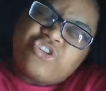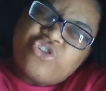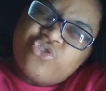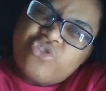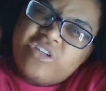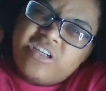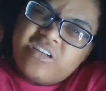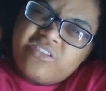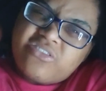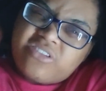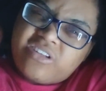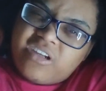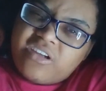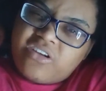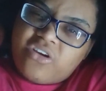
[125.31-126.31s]
two
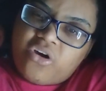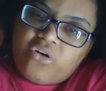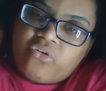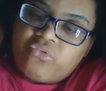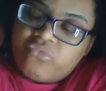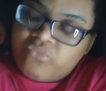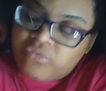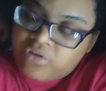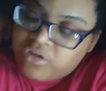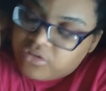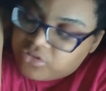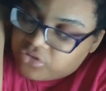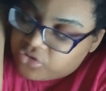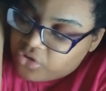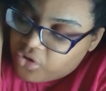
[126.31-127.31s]
years ago.
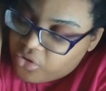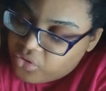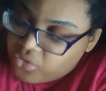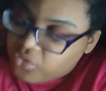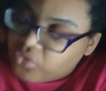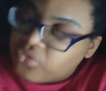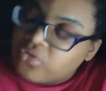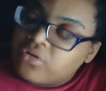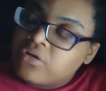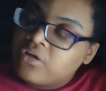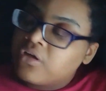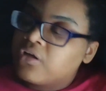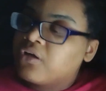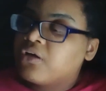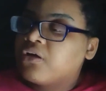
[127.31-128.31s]
So
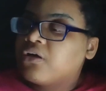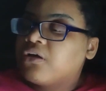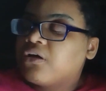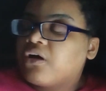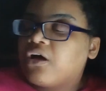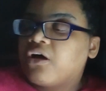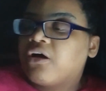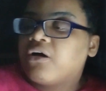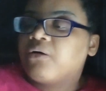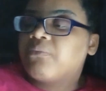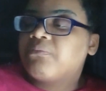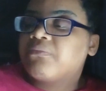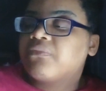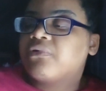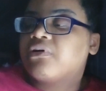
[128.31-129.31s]

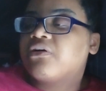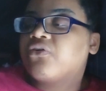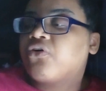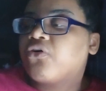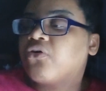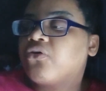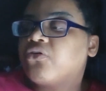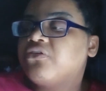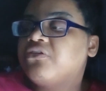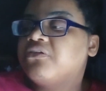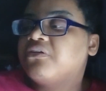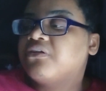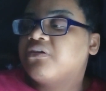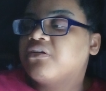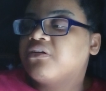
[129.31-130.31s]
um her
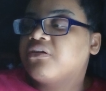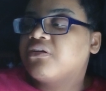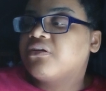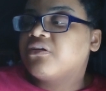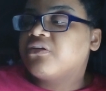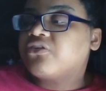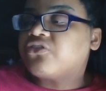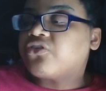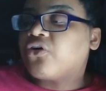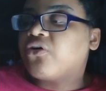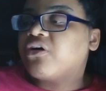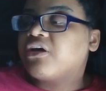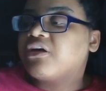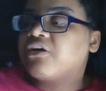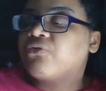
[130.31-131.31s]

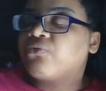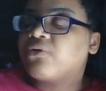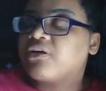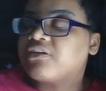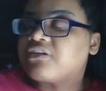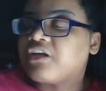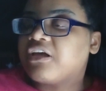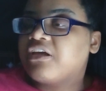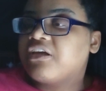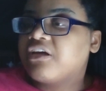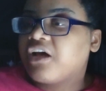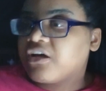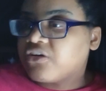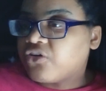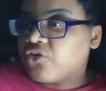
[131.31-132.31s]
so it was a
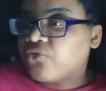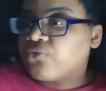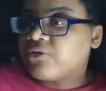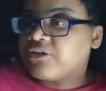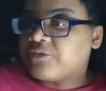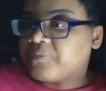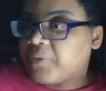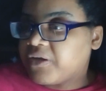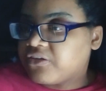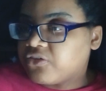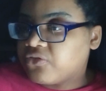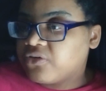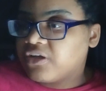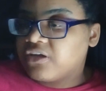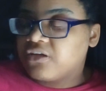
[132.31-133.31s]
young girl with
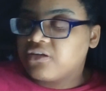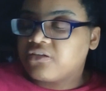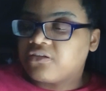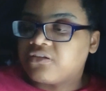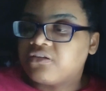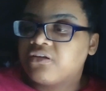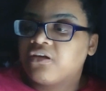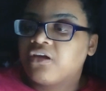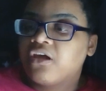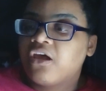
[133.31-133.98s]
special needs